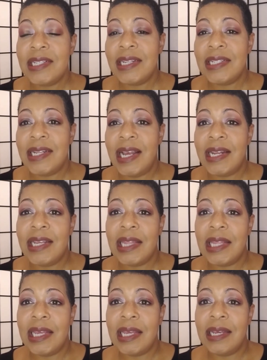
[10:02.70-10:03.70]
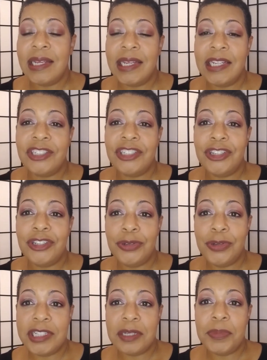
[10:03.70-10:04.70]
it's not anything against
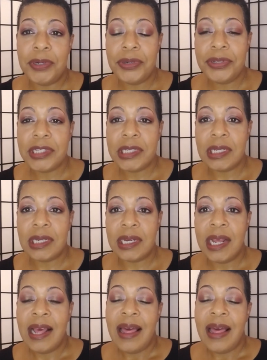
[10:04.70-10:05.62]
you as a person.